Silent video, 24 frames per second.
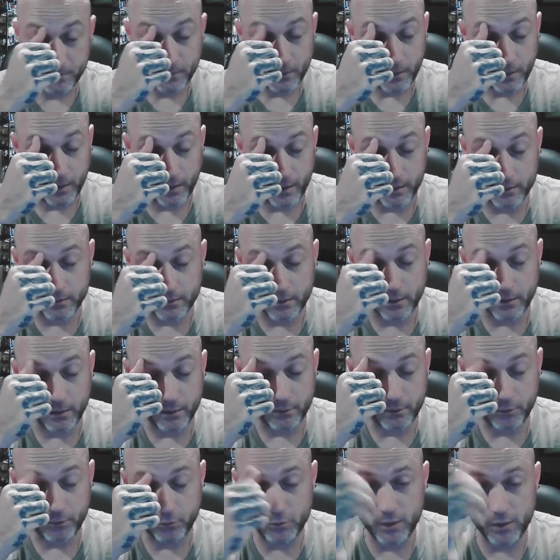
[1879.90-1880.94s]
And
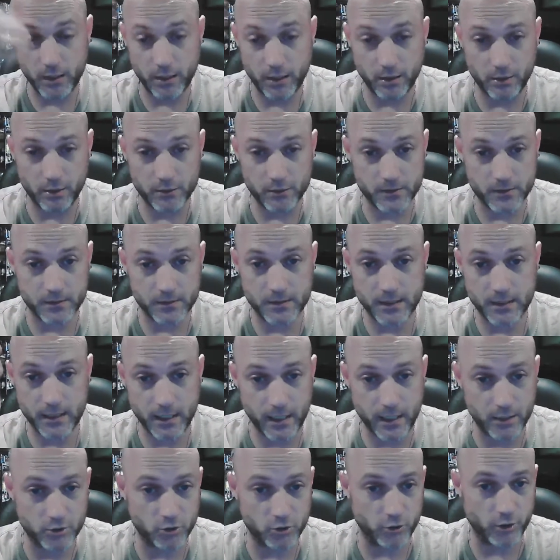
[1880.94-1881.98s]
through the years and
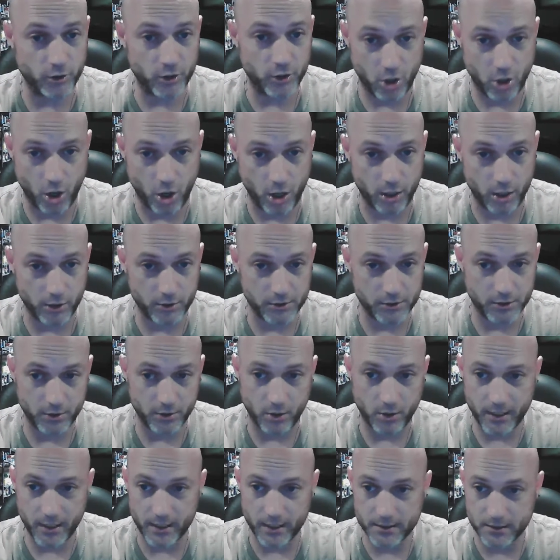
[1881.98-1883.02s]
teenager and cars and
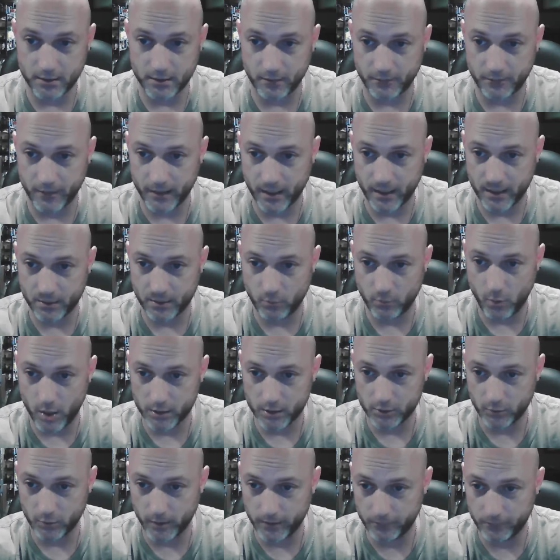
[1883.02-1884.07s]
all that stuff, I kind of walked
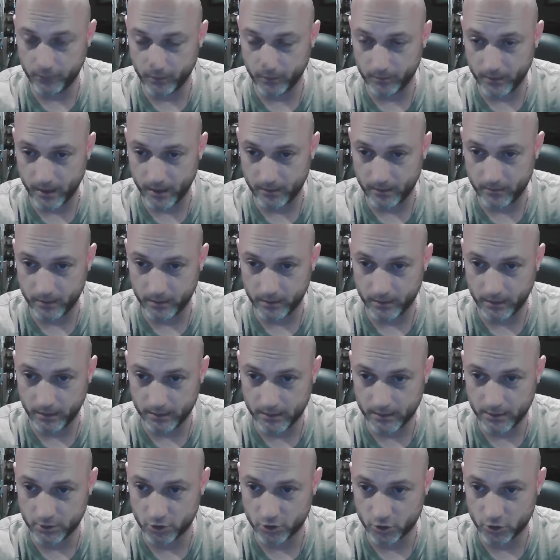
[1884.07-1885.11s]
away from them and
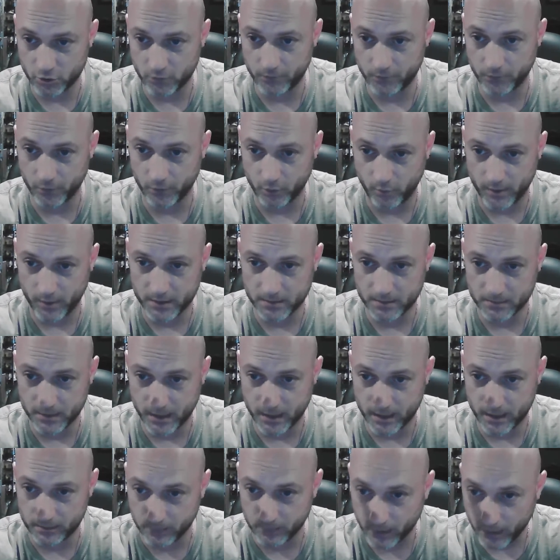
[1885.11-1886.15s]
didn't shoot for quite some
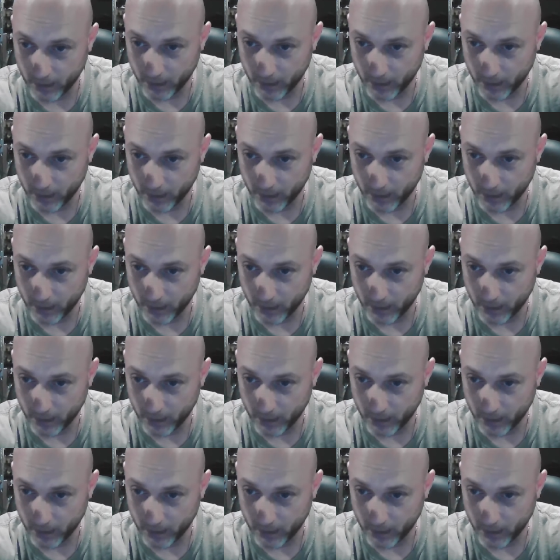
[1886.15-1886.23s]
time.